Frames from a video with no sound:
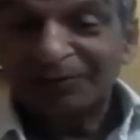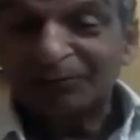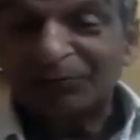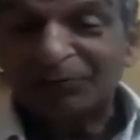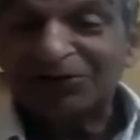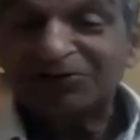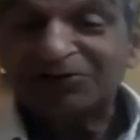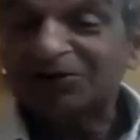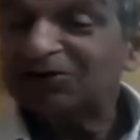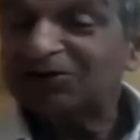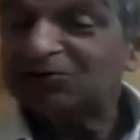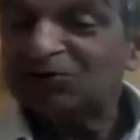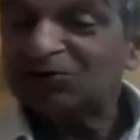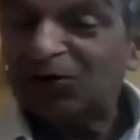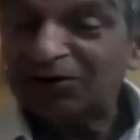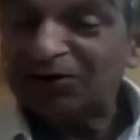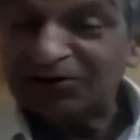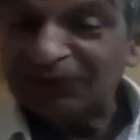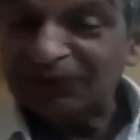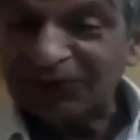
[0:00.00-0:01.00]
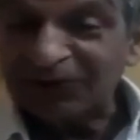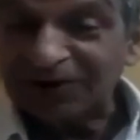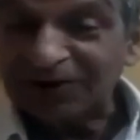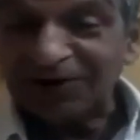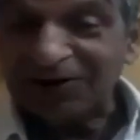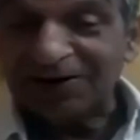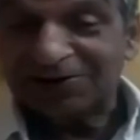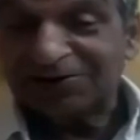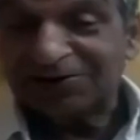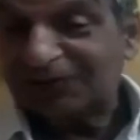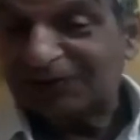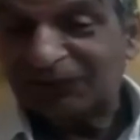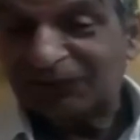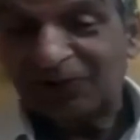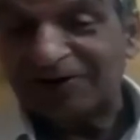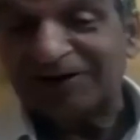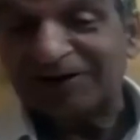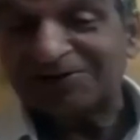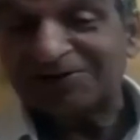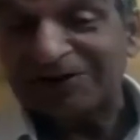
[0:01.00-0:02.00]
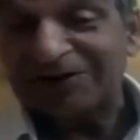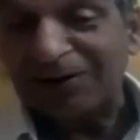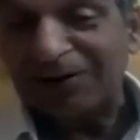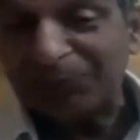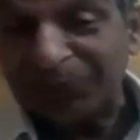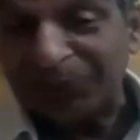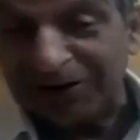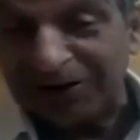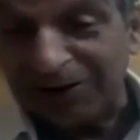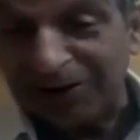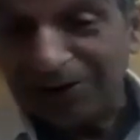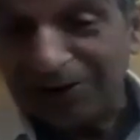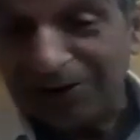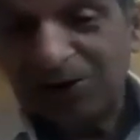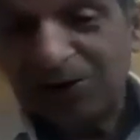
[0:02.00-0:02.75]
But it is not difficult. For example,